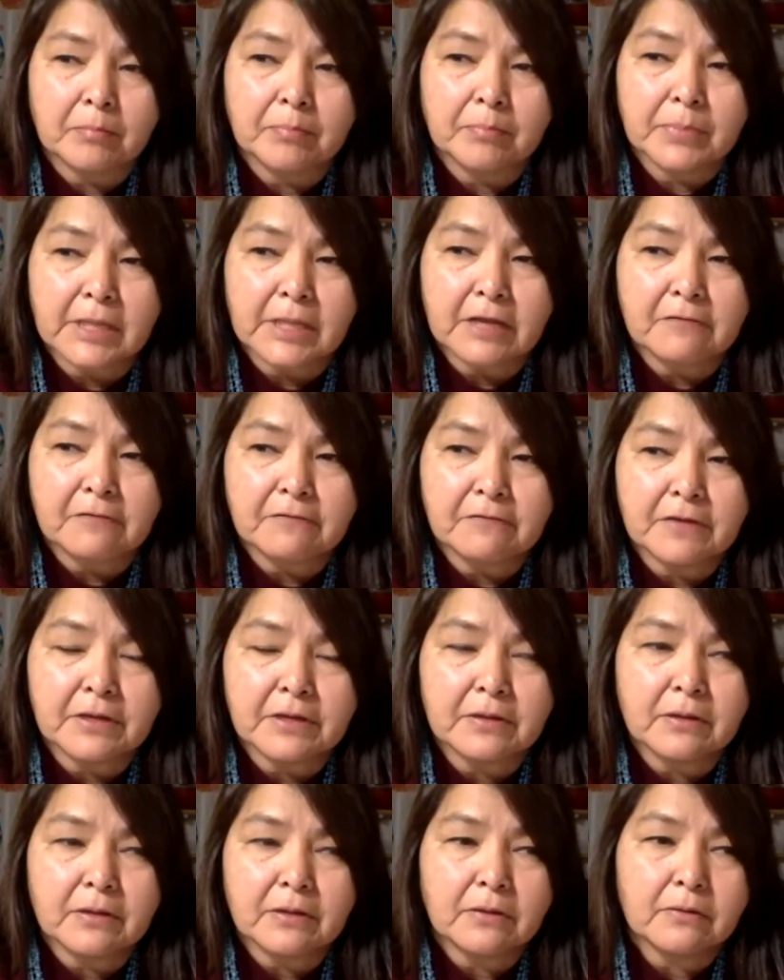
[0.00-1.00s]
If it
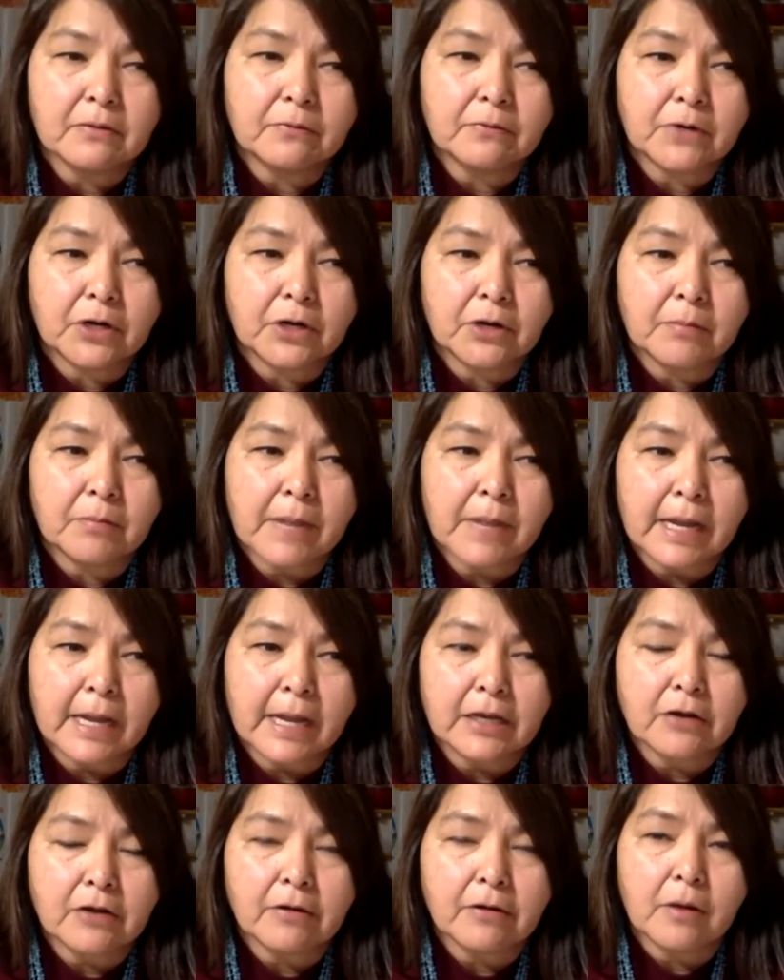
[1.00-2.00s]
were
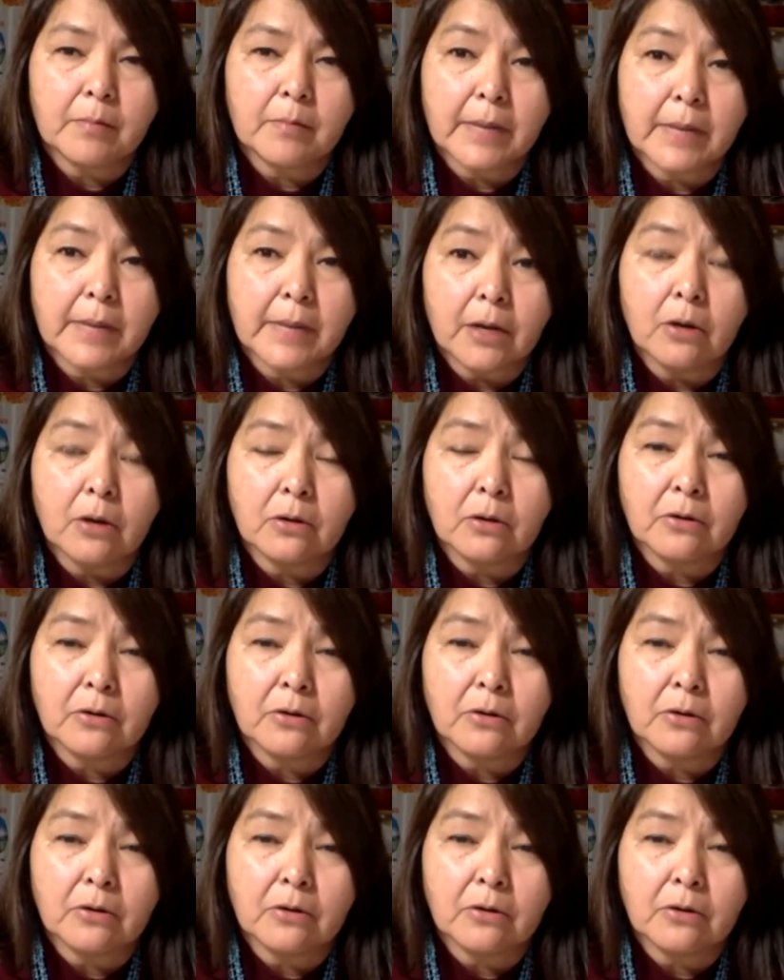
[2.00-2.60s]
my own